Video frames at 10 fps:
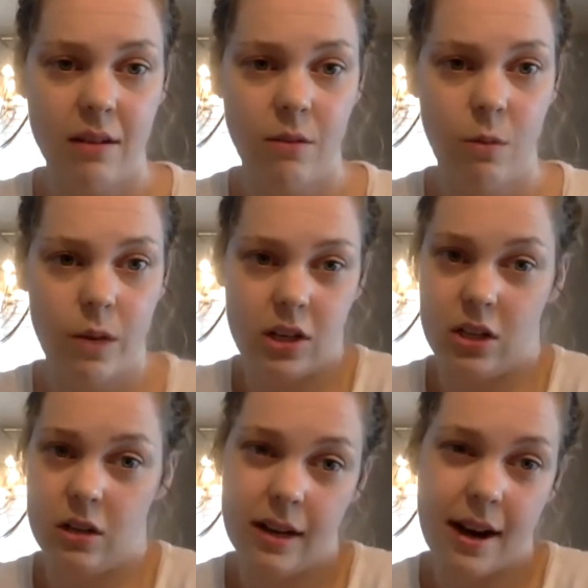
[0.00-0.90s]
we just
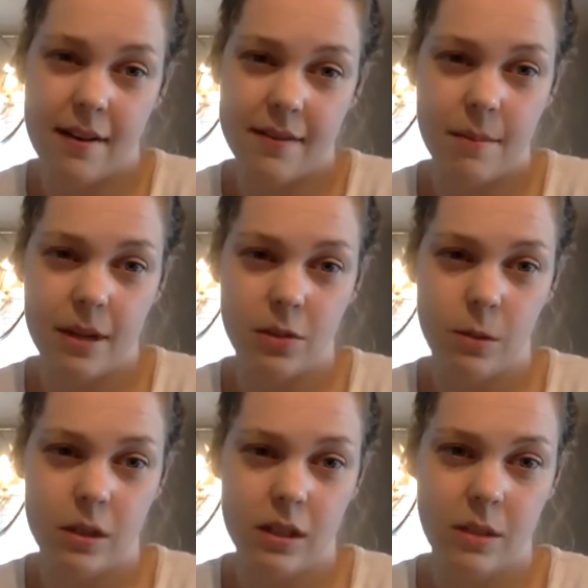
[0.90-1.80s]
don't have that much
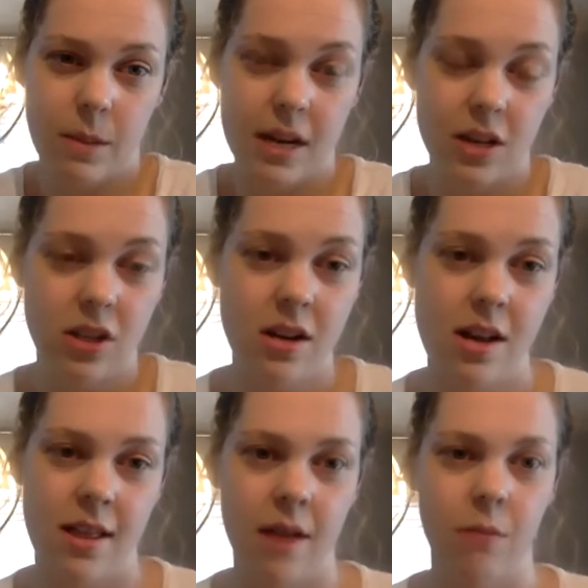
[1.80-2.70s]
participation.
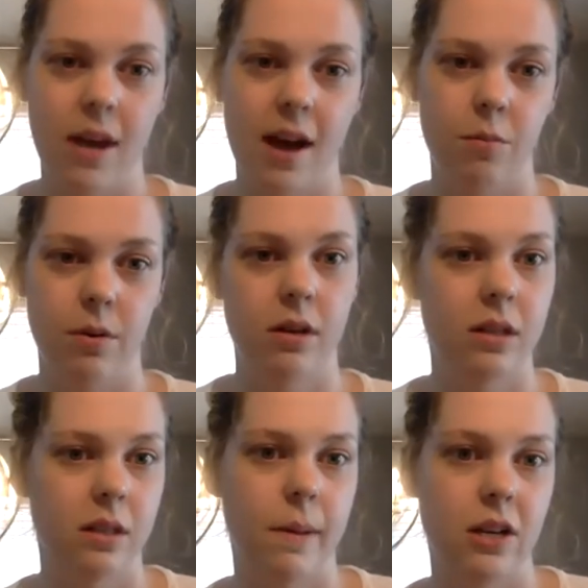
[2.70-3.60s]
And then we have
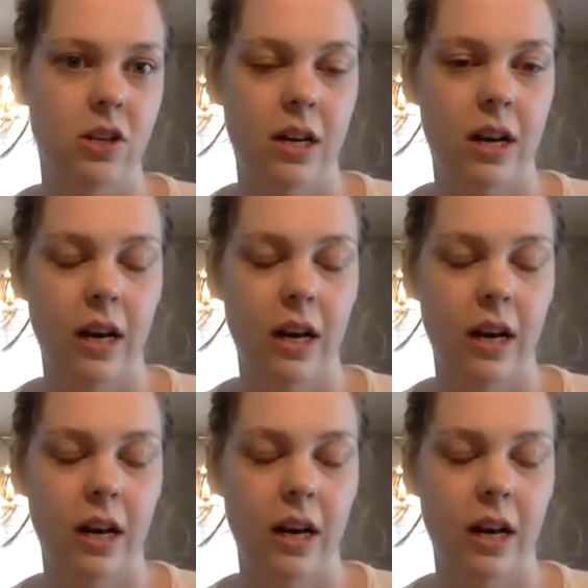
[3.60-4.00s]
participation,